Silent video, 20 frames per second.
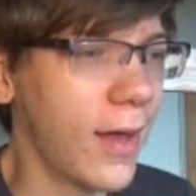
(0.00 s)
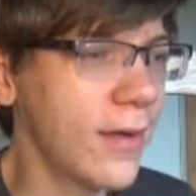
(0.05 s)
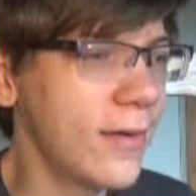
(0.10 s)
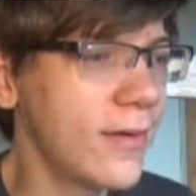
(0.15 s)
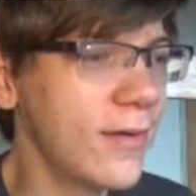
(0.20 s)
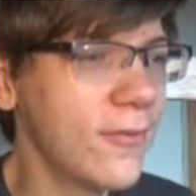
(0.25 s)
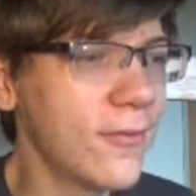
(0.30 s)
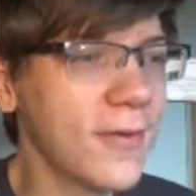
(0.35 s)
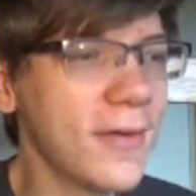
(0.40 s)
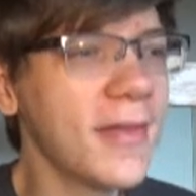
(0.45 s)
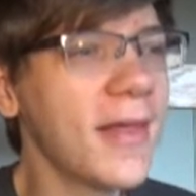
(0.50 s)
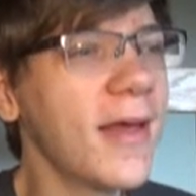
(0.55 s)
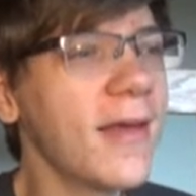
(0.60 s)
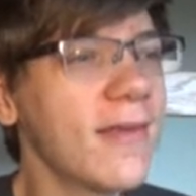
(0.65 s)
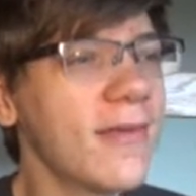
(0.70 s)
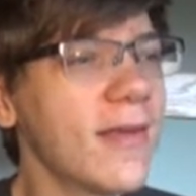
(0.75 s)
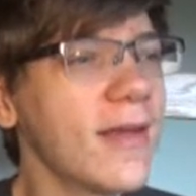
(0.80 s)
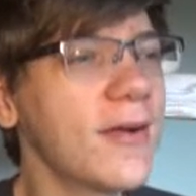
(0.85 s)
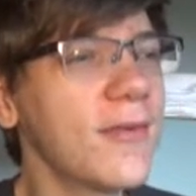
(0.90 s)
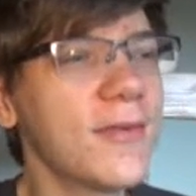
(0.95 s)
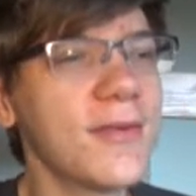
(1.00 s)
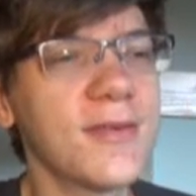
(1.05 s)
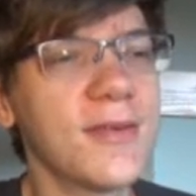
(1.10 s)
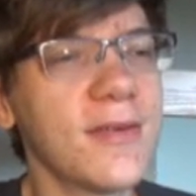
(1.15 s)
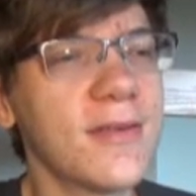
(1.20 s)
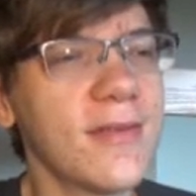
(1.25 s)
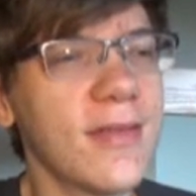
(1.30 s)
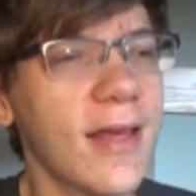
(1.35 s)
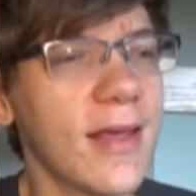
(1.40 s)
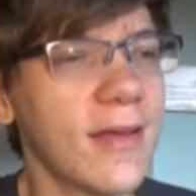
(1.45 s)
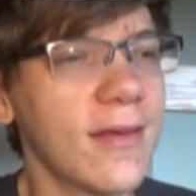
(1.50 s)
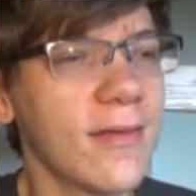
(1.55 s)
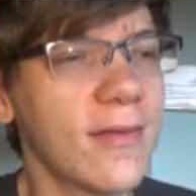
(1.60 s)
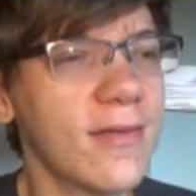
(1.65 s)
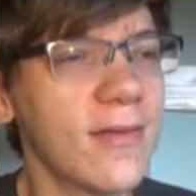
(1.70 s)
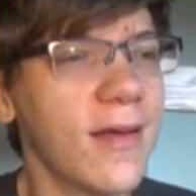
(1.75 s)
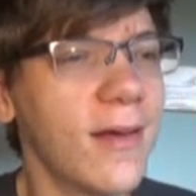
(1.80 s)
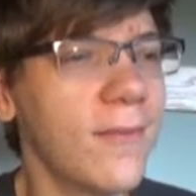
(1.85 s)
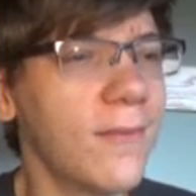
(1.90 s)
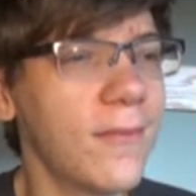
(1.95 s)
didn't realize that it was just,
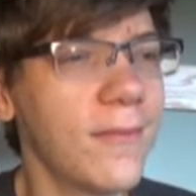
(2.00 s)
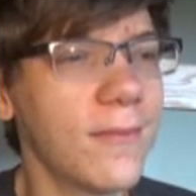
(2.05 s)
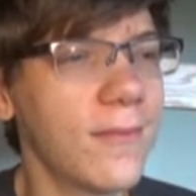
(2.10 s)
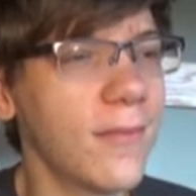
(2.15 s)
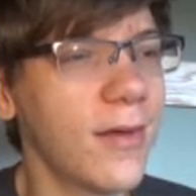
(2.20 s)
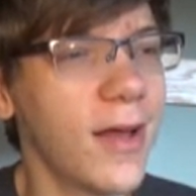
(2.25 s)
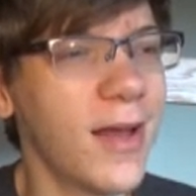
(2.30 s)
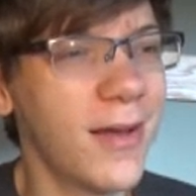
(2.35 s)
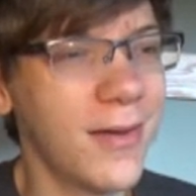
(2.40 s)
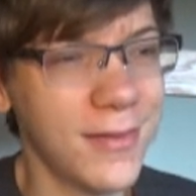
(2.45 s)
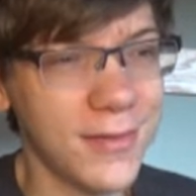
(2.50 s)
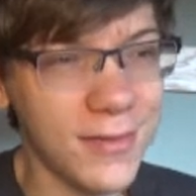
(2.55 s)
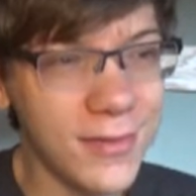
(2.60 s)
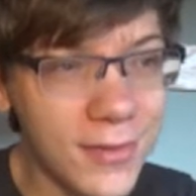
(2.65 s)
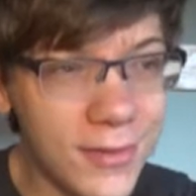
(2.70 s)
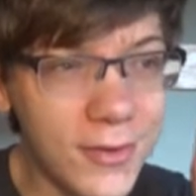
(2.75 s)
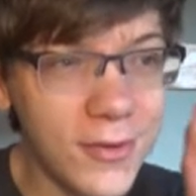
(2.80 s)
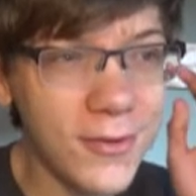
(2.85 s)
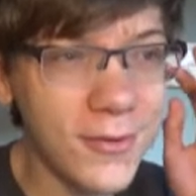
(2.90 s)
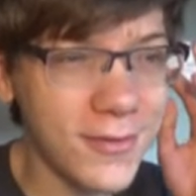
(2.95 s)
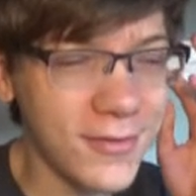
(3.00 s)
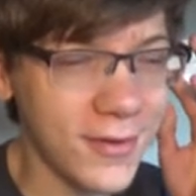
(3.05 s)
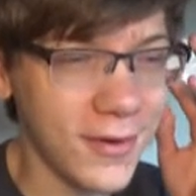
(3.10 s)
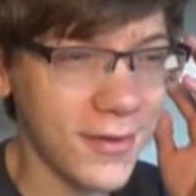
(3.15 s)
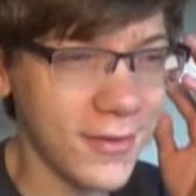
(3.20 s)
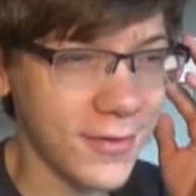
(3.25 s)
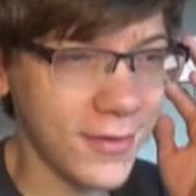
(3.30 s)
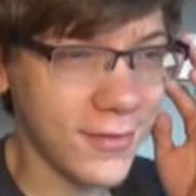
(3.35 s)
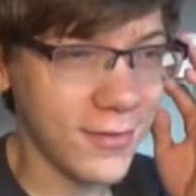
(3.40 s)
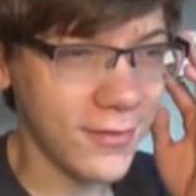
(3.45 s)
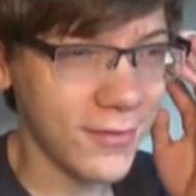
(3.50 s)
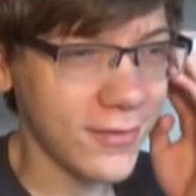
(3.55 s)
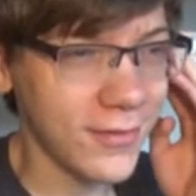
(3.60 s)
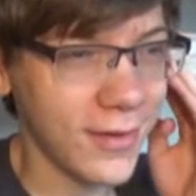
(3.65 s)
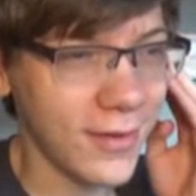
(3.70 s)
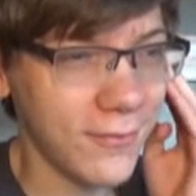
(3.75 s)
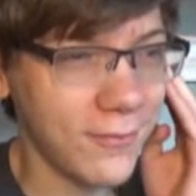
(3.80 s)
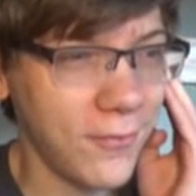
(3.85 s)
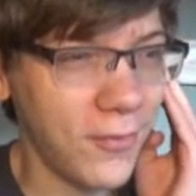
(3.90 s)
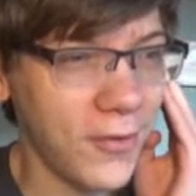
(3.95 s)
some news articles,
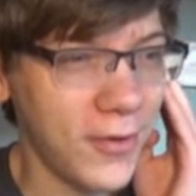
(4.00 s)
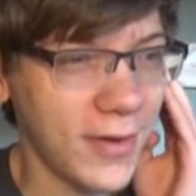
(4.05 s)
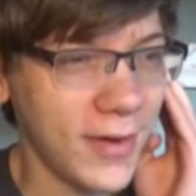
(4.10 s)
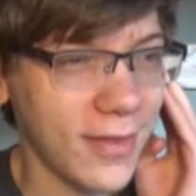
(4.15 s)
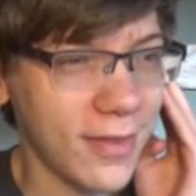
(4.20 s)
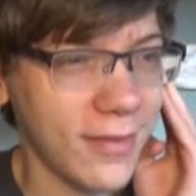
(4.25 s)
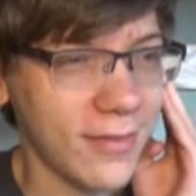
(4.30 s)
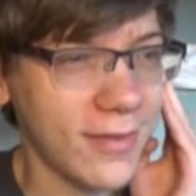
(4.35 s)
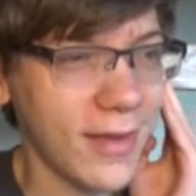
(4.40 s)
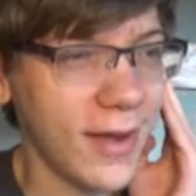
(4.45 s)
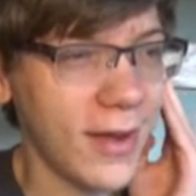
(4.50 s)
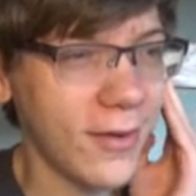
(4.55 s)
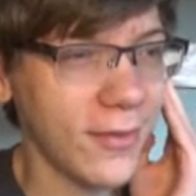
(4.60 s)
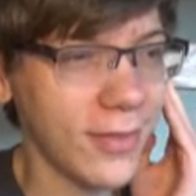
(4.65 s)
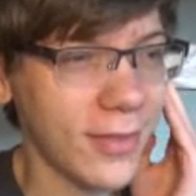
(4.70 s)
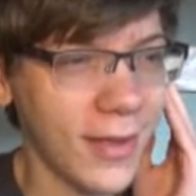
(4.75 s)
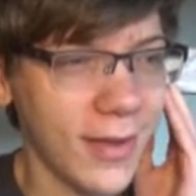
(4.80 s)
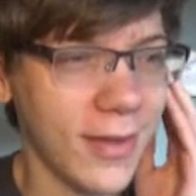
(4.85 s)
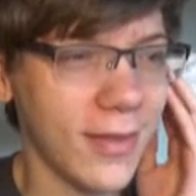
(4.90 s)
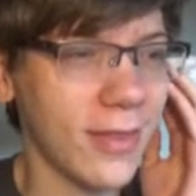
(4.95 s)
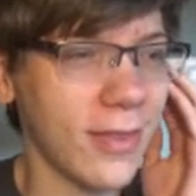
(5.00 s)
pointing this out.